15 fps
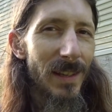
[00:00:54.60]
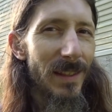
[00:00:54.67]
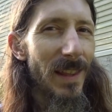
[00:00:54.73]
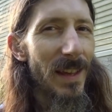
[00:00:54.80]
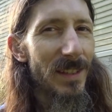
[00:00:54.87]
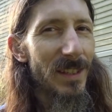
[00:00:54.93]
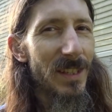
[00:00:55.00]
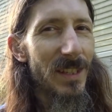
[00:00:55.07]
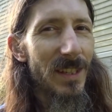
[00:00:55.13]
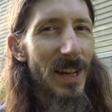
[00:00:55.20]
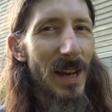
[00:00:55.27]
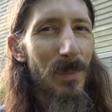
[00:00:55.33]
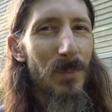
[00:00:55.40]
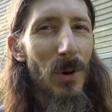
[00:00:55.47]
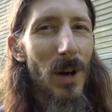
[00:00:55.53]
that's the
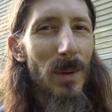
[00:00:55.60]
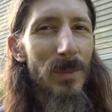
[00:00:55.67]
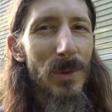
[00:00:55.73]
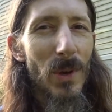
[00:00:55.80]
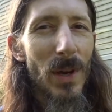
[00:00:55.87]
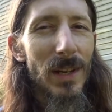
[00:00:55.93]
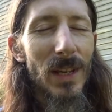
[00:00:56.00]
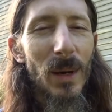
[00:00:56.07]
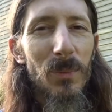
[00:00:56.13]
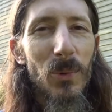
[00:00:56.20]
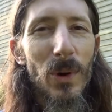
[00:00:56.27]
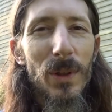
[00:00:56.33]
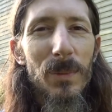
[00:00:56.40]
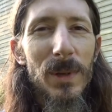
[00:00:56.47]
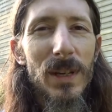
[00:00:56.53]
type of problem you end up
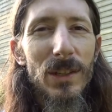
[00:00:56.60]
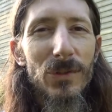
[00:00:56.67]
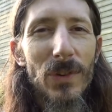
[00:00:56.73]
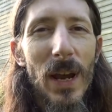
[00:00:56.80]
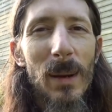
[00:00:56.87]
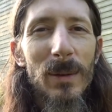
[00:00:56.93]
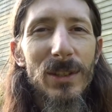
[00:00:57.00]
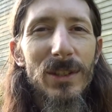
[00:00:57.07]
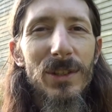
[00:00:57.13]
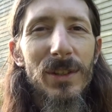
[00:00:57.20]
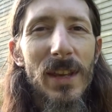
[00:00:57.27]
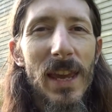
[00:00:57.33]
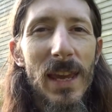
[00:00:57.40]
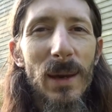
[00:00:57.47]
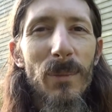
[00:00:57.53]
with, because rabbits
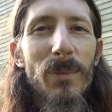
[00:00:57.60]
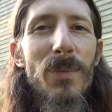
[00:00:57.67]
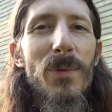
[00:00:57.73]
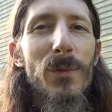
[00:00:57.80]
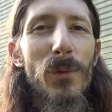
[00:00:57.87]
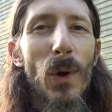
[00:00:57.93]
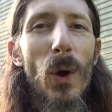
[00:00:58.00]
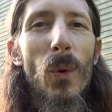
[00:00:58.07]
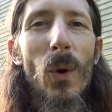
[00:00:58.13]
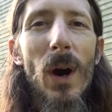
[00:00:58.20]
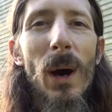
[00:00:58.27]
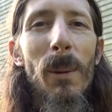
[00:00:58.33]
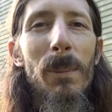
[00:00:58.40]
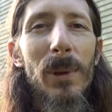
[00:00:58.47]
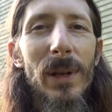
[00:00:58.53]
can't throw
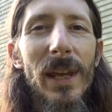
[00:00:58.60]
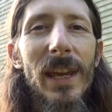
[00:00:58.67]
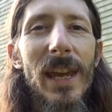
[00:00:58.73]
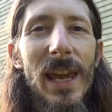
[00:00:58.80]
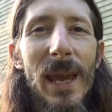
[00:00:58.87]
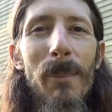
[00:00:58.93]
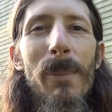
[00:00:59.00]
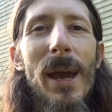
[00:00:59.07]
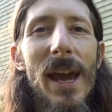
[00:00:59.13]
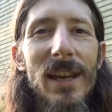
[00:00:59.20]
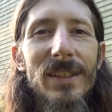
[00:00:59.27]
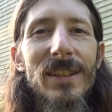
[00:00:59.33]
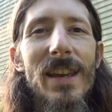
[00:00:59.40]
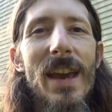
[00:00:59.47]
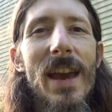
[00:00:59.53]
up and they can't
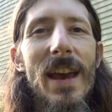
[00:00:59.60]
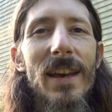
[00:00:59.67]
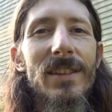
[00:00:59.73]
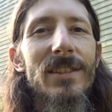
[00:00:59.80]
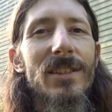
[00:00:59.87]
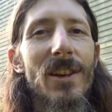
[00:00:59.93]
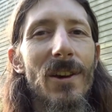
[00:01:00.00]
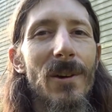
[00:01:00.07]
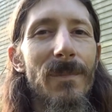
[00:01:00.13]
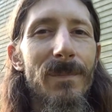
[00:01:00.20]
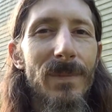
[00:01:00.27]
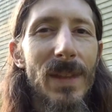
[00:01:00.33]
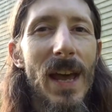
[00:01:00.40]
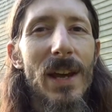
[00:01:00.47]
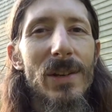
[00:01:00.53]
pass gas. So
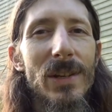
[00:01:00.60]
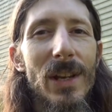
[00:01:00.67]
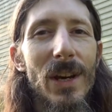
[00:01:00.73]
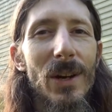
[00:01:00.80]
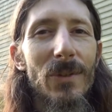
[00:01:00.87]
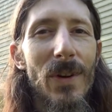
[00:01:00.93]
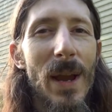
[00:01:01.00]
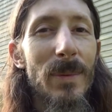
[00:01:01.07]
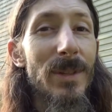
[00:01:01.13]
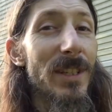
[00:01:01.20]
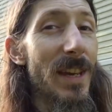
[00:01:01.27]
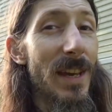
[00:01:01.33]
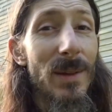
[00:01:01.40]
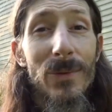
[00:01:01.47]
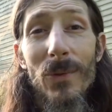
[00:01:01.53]
now you know, rabbits
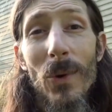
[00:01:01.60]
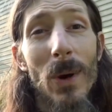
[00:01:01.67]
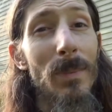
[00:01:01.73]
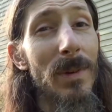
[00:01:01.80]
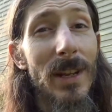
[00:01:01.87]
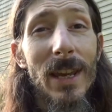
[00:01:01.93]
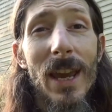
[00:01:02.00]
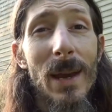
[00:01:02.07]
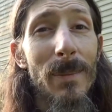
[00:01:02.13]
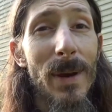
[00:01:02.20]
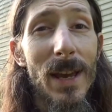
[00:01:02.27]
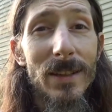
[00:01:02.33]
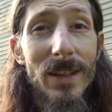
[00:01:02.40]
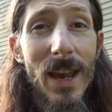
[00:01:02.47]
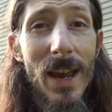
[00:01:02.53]
can't throw up and they can't
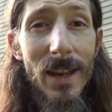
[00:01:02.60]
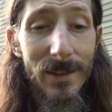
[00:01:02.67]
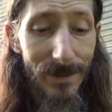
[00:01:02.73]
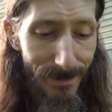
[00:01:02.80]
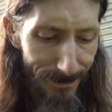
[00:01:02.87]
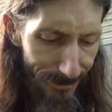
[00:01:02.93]
pass gas.